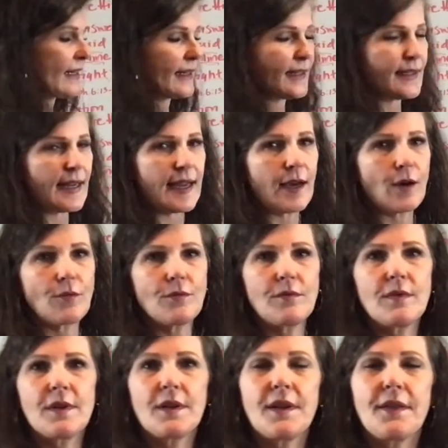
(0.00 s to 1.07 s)
down
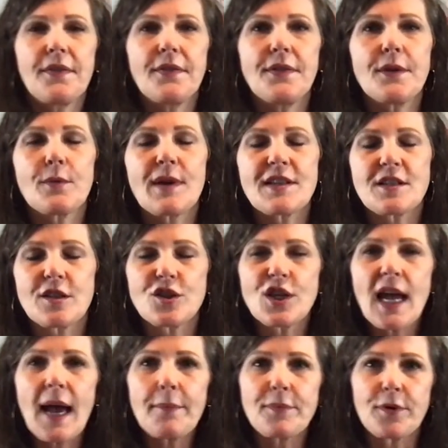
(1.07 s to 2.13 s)
the rest of the
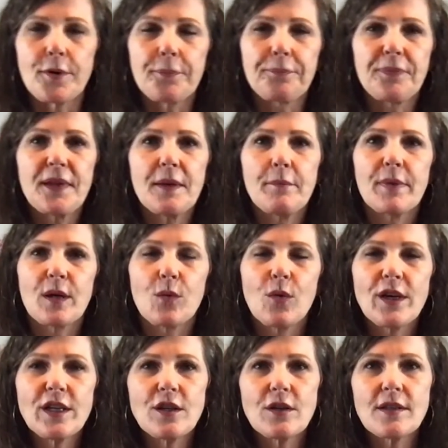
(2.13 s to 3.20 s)
chapter. But I
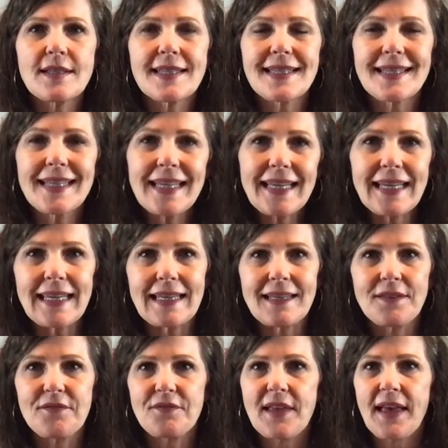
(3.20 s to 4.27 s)
want you to see
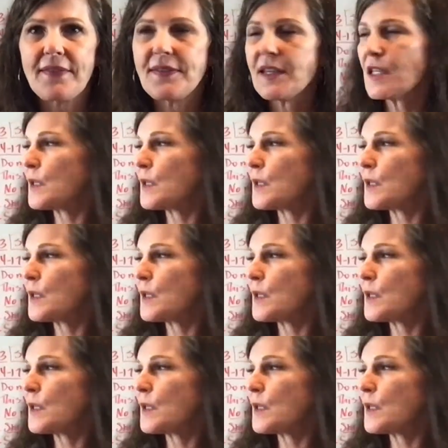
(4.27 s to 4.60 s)
that this